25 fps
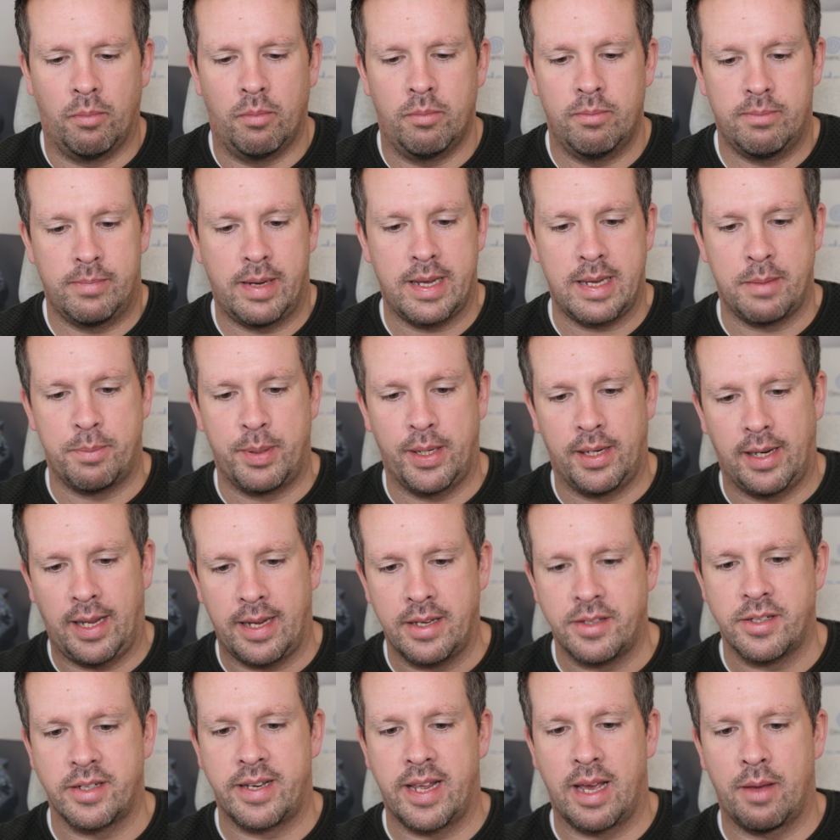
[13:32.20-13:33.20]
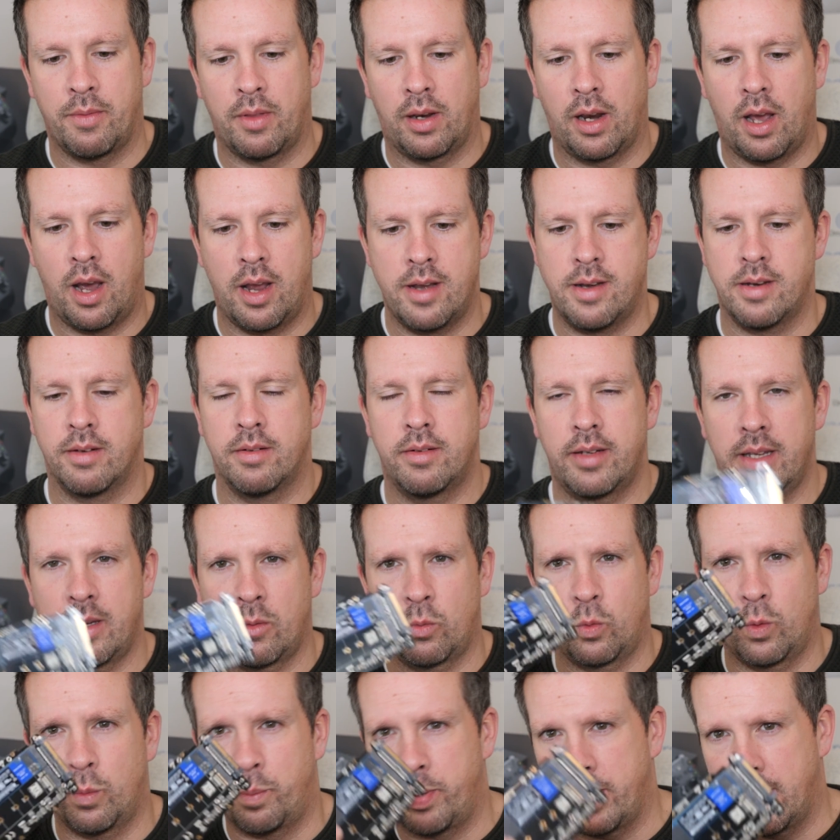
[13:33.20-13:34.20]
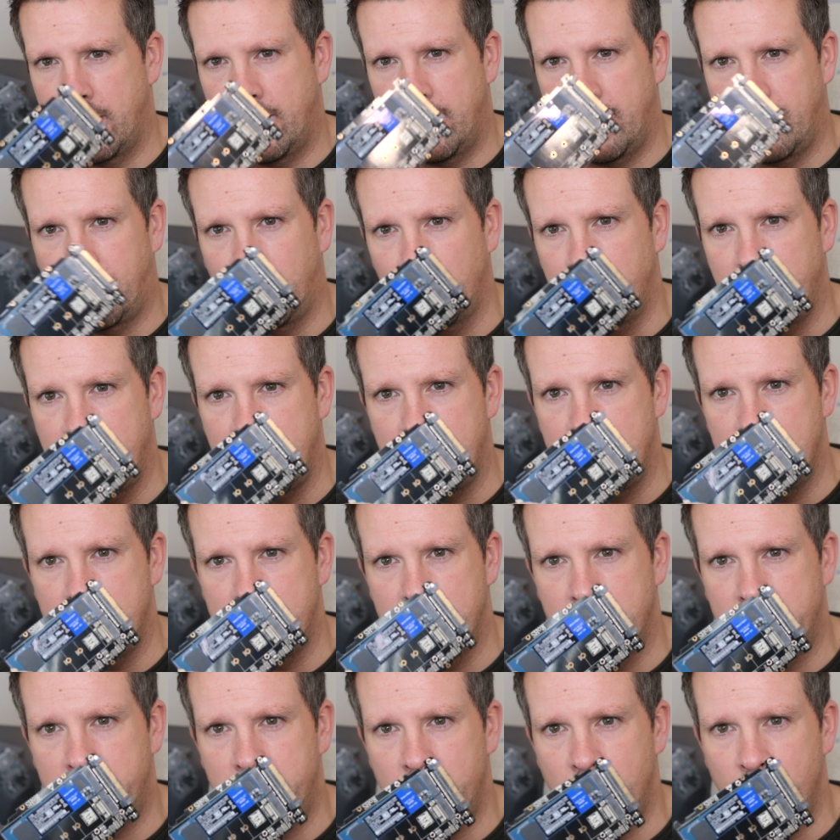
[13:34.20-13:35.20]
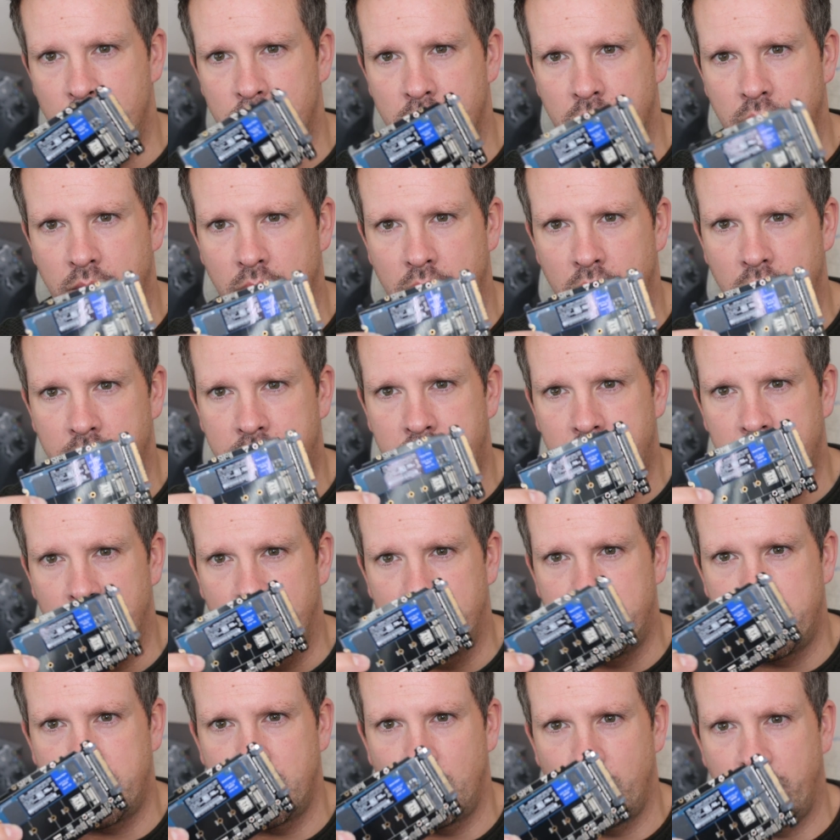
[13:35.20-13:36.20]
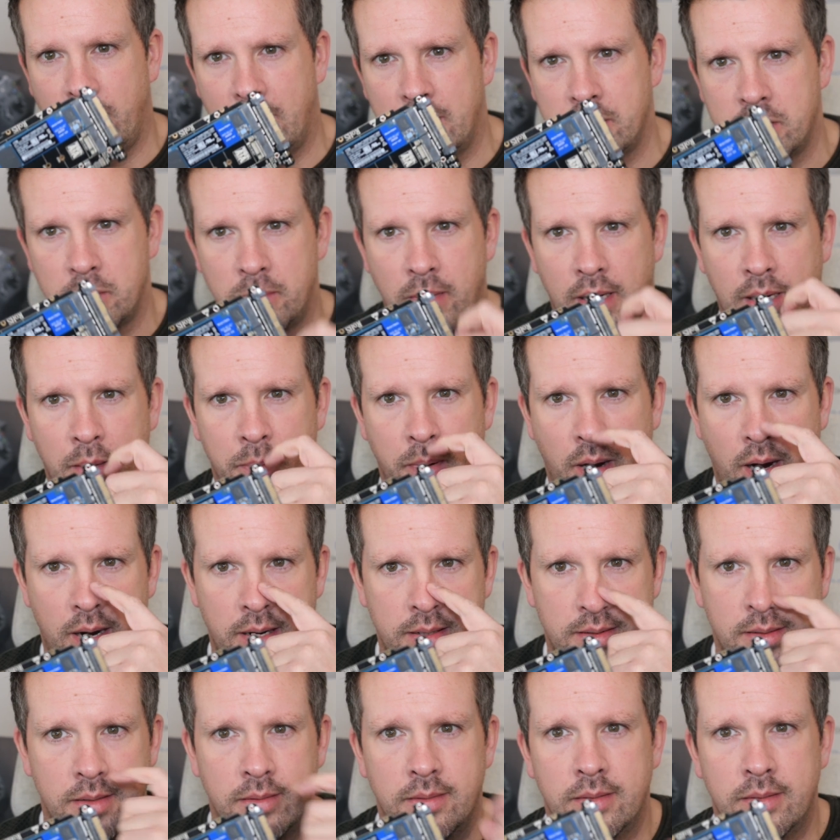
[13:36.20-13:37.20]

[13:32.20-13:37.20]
Maybe later down the line it will be a little bit easier to use a 2000 megabyte